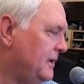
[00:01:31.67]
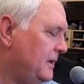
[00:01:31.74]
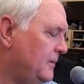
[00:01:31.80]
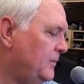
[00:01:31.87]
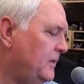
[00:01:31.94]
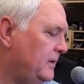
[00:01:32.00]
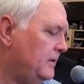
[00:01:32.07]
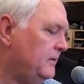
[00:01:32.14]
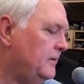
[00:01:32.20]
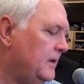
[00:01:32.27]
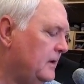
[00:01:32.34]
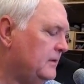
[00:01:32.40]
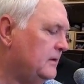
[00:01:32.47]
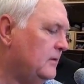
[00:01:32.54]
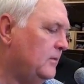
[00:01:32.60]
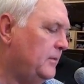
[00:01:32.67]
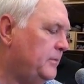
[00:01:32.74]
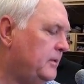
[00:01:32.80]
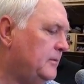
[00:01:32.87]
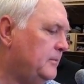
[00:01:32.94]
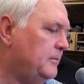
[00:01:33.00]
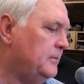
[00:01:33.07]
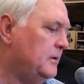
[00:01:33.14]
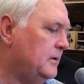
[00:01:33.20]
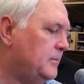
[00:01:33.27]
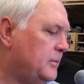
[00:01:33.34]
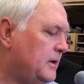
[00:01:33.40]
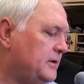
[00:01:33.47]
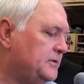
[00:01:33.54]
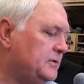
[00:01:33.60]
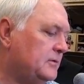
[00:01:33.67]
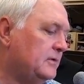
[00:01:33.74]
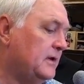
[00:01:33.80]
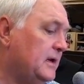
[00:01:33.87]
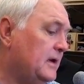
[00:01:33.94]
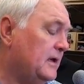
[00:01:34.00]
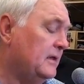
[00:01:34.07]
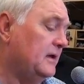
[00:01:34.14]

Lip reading: I thought we put good pressure on the guy.